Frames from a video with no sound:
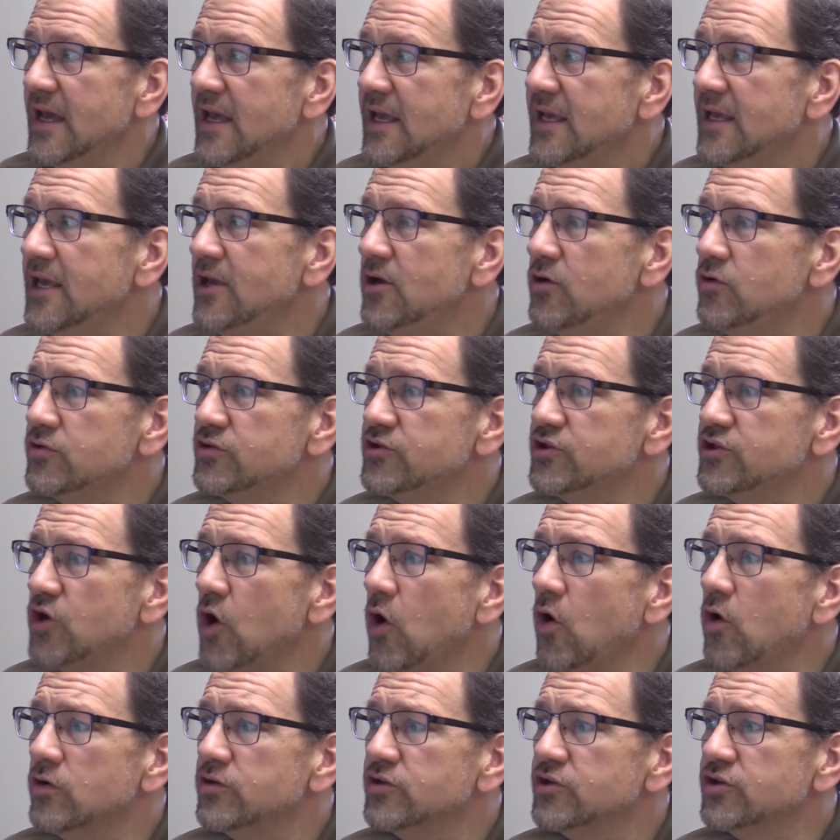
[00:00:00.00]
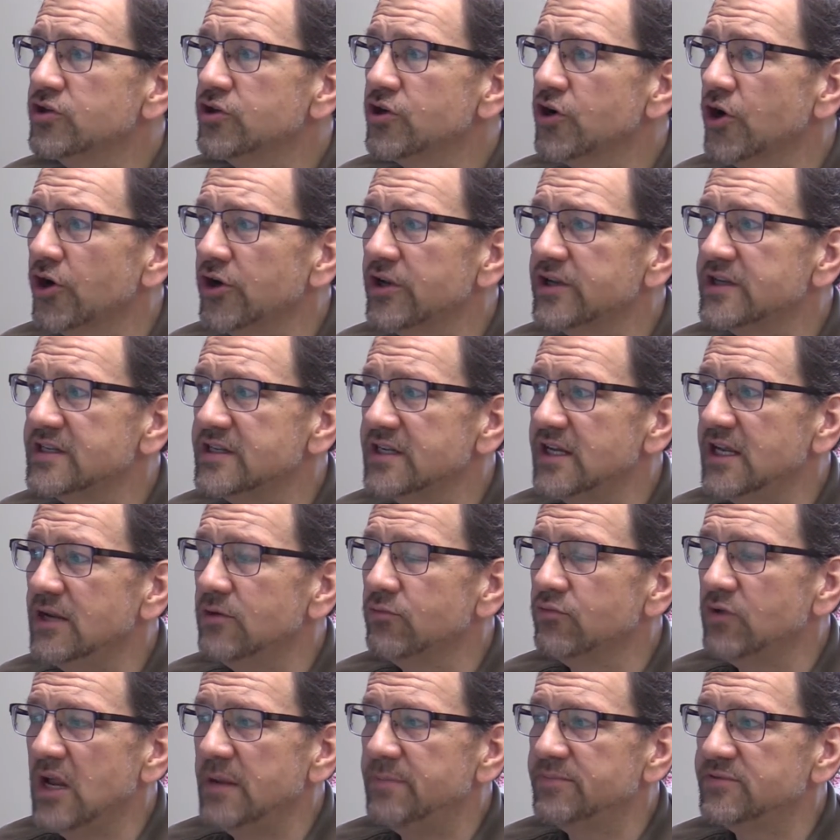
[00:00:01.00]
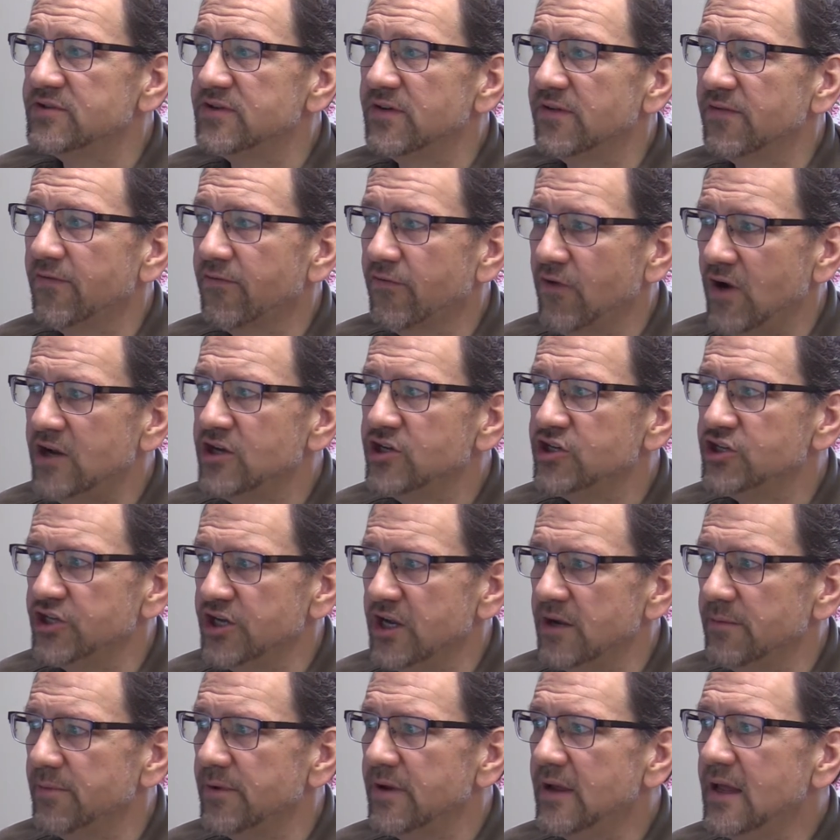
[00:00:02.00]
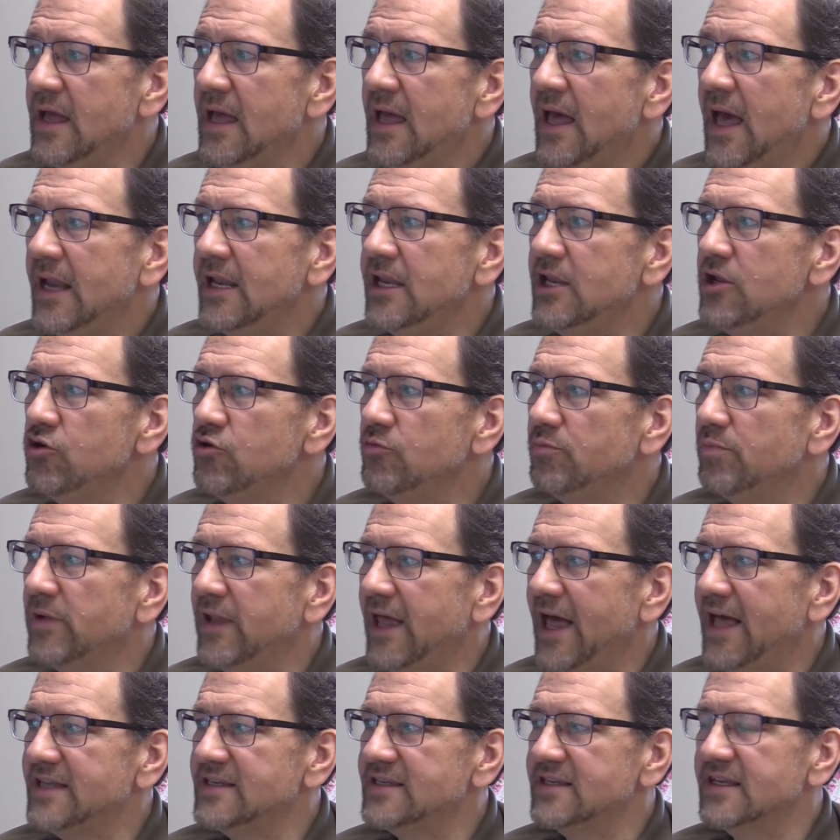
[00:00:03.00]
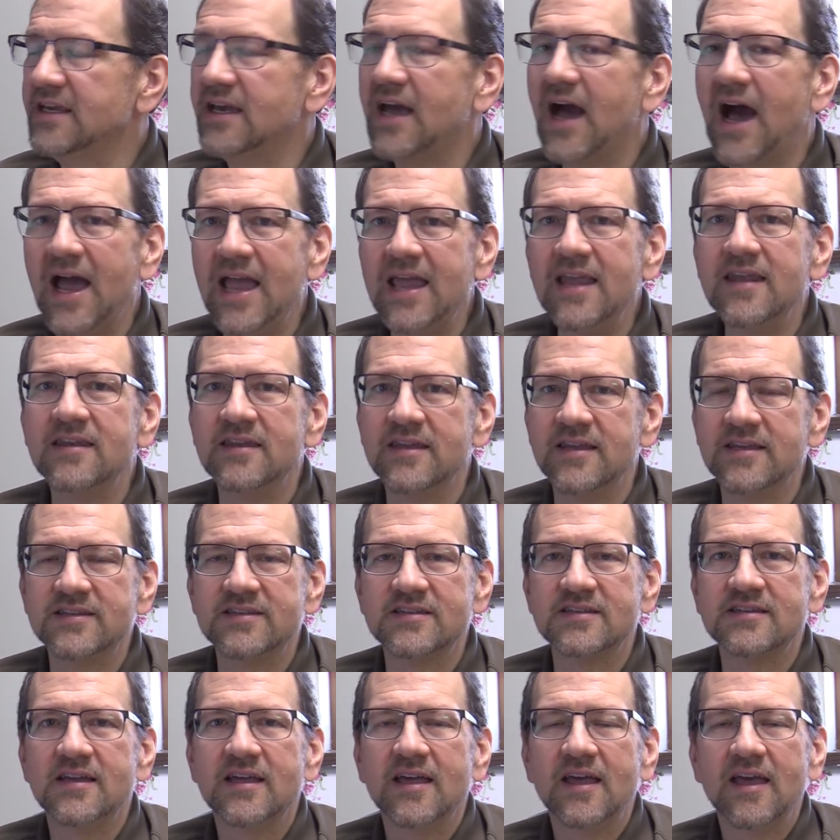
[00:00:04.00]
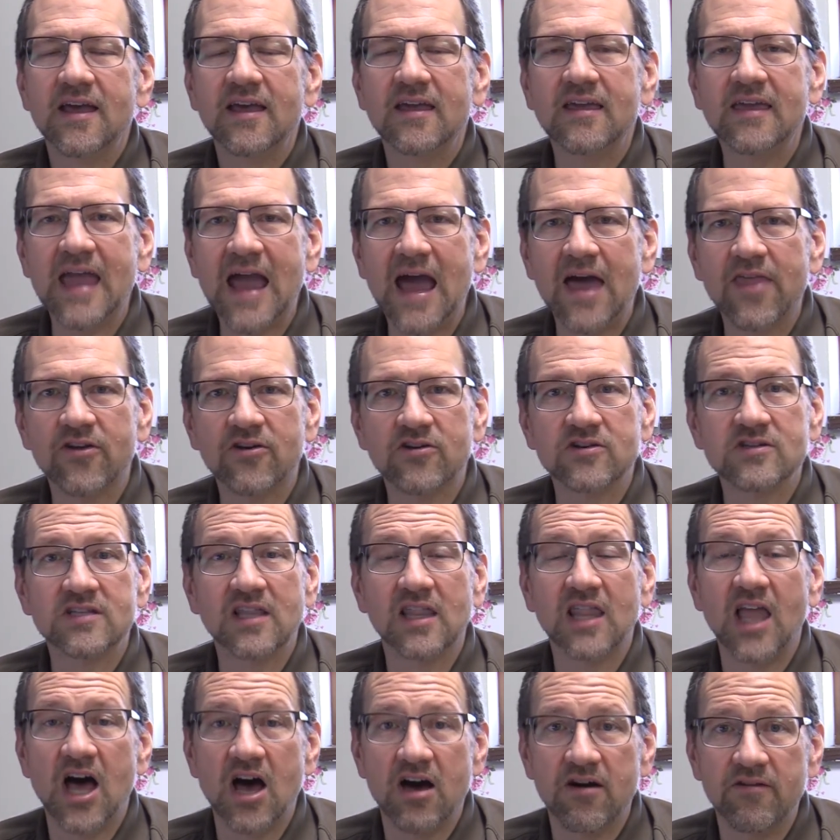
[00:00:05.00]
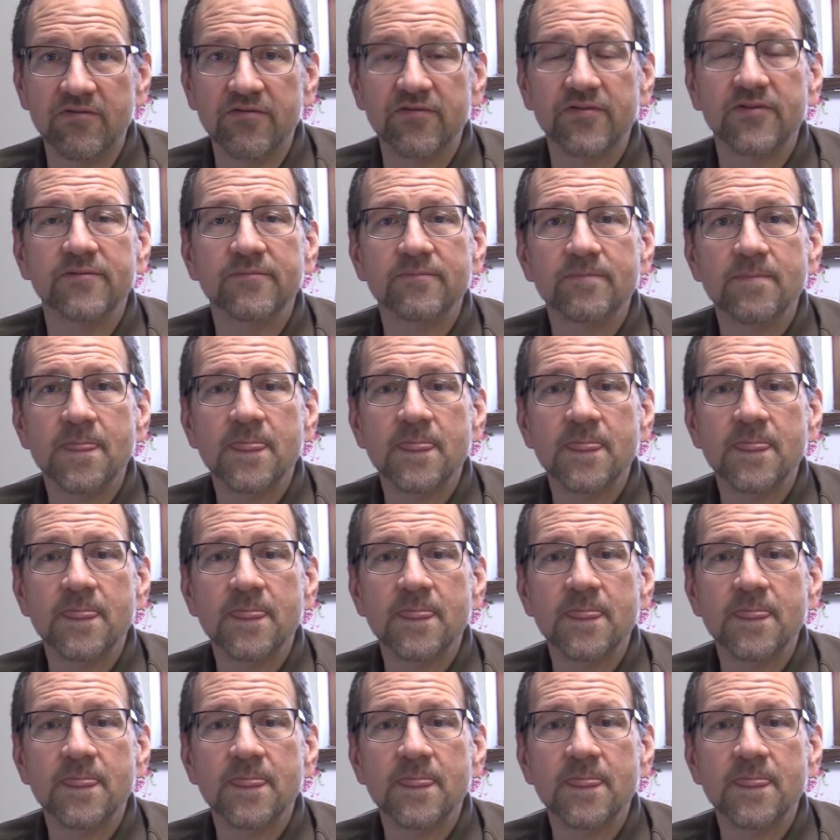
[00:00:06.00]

He who sows courtesy reaps friendship. He who plants kindness gathers love.